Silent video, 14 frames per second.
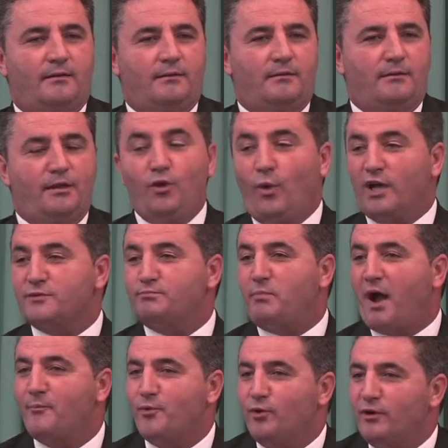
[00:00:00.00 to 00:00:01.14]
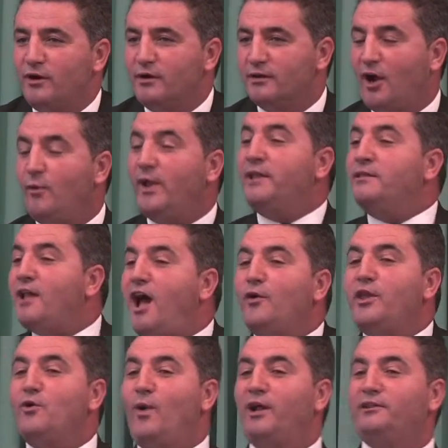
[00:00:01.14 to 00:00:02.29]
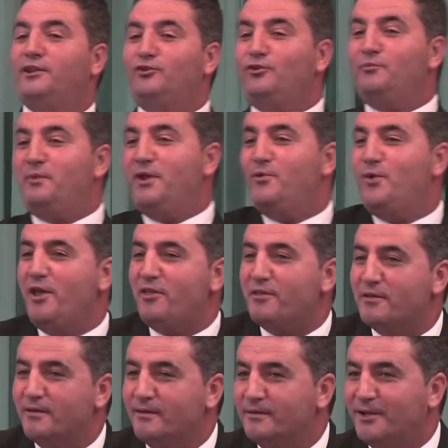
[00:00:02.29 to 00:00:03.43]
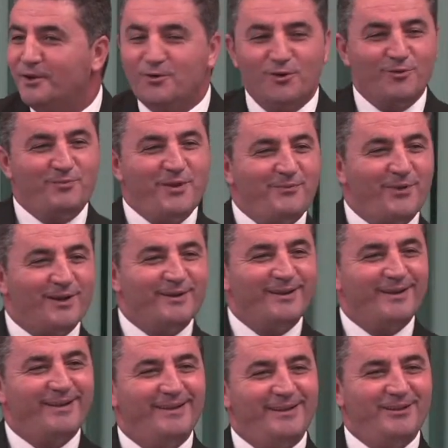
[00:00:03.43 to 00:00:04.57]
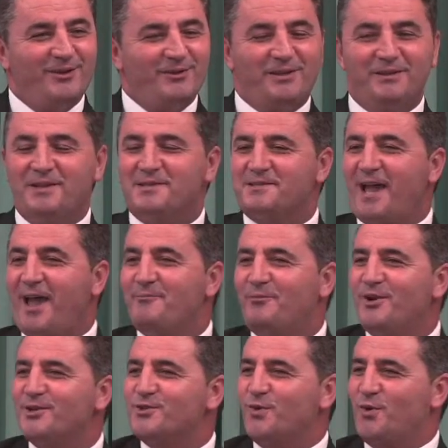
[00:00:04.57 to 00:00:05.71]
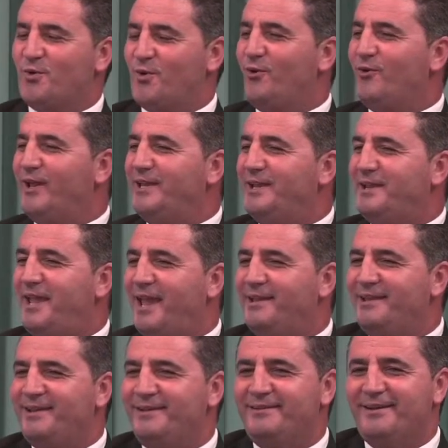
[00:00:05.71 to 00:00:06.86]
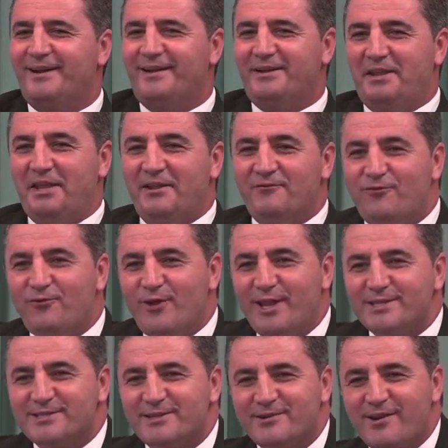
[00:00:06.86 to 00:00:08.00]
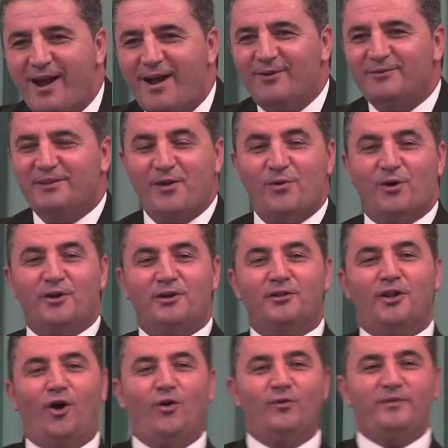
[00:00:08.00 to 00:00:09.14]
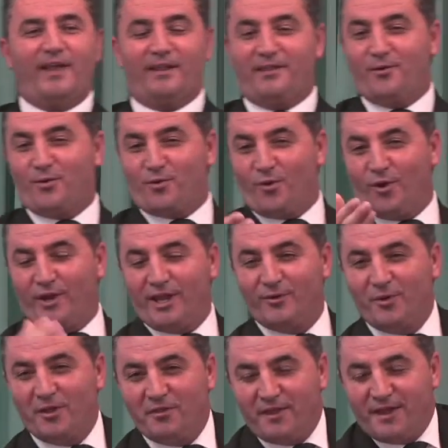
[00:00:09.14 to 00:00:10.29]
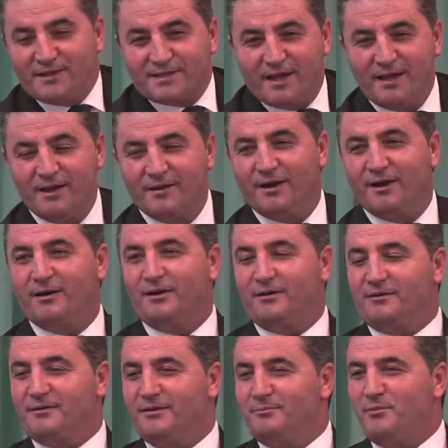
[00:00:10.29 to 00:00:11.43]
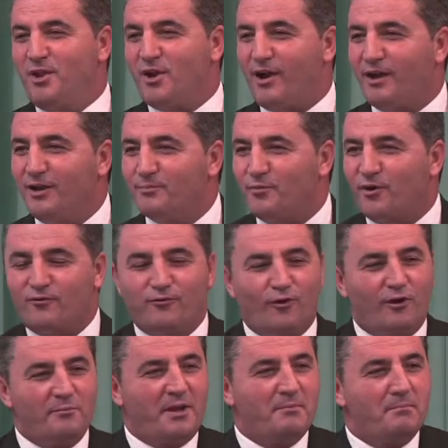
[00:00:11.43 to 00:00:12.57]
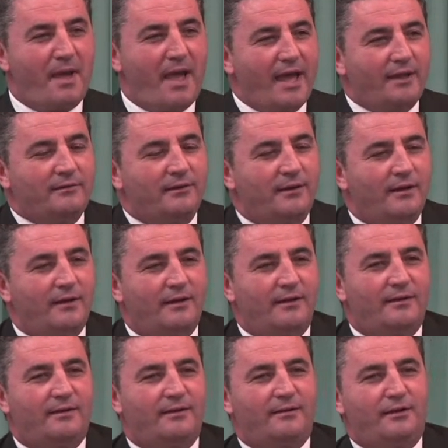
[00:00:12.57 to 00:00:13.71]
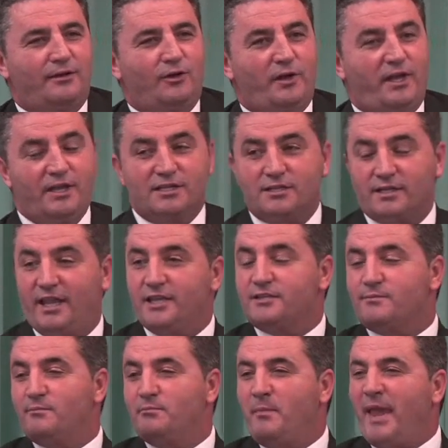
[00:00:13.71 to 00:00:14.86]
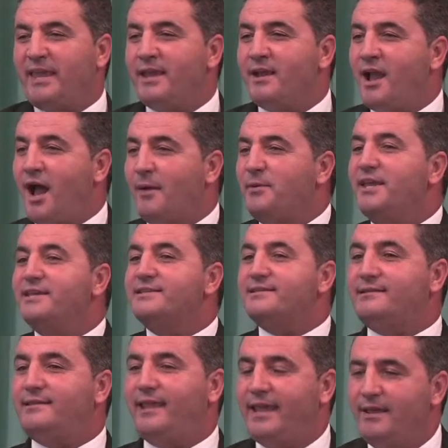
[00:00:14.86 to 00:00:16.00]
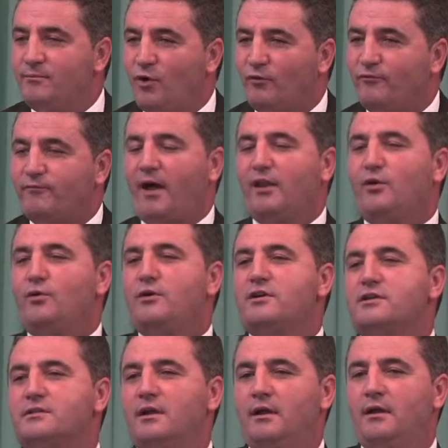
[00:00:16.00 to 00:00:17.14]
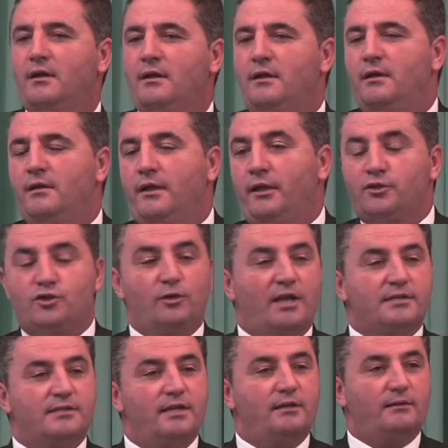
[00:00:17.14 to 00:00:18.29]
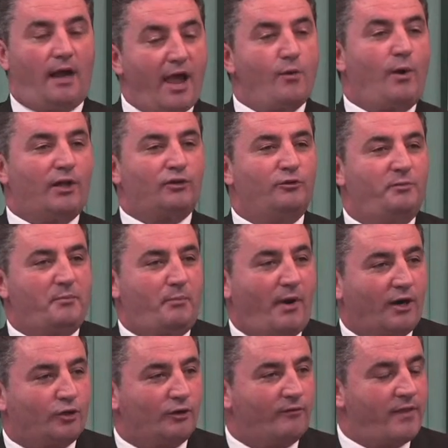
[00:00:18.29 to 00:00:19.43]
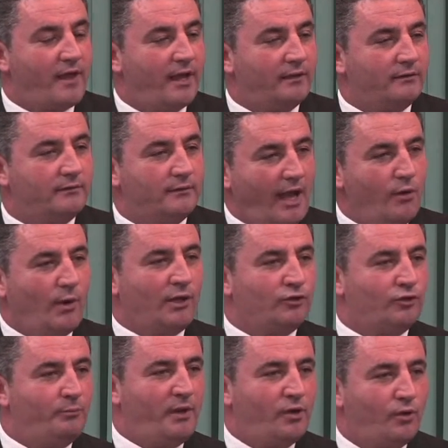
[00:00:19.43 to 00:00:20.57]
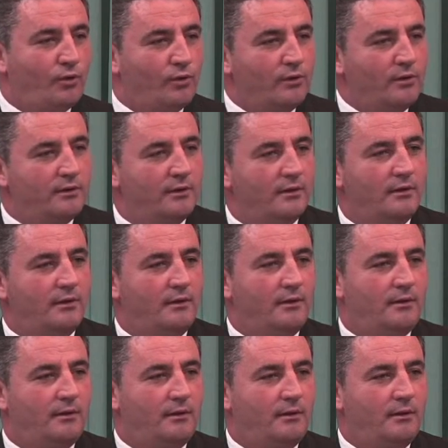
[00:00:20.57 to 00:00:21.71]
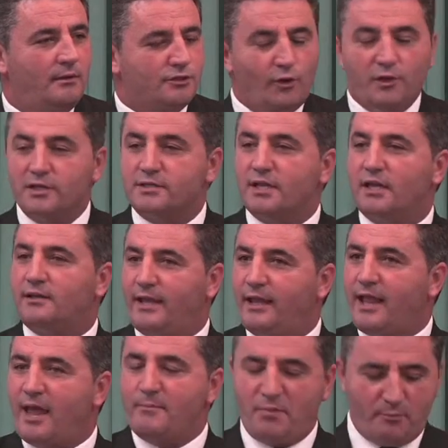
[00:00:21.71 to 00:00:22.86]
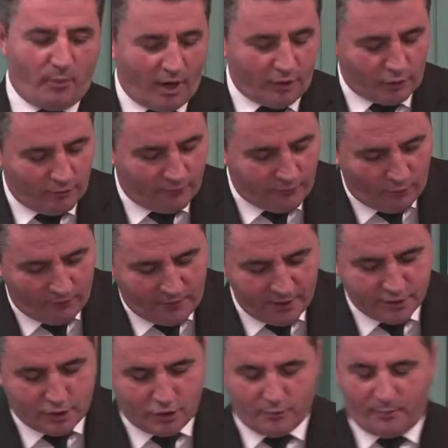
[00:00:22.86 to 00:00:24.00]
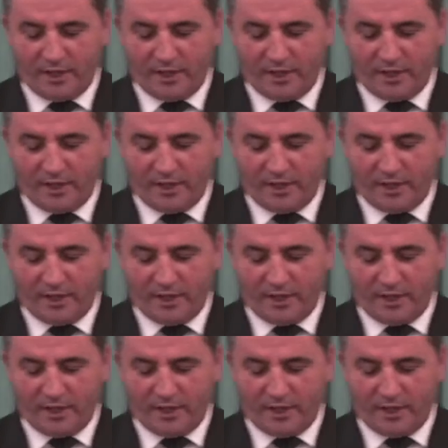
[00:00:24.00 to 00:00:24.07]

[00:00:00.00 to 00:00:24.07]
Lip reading: He was popular now, and now he wanted to be with the cool people. You know, the disciples were already gaining influence around. They were known that they were walking with this miracle-performing man. You know, he's making up his team of followers. And Judas said, I want to be part of that. I want to be cool. So he said, can I be part of this group?